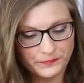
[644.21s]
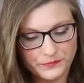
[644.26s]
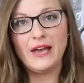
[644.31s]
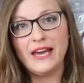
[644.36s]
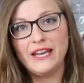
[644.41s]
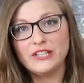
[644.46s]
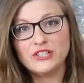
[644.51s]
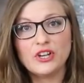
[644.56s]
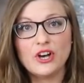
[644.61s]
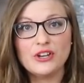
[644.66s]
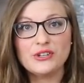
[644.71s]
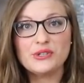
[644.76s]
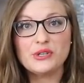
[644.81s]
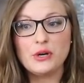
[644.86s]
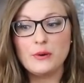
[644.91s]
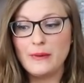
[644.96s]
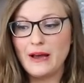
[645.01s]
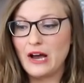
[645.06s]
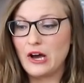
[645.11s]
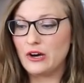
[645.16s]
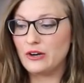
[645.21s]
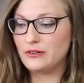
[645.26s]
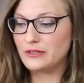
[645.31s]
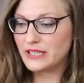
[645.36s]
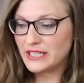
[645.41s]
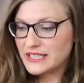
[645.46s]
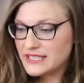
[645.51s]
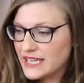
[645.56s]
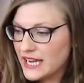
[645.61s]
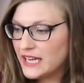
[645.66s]
And it's also about
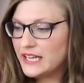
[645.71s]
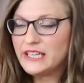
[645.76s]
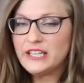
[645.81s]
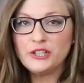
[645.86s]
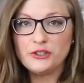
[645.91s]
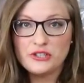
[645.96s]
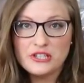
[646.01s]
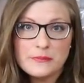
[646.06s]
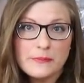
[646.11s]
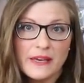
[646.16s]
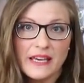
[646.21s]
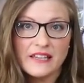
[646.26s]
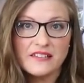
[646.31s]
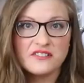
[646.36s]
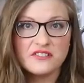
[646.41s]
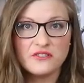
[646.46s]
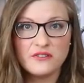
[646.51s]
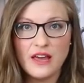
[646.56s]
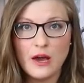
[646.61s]
containing your space so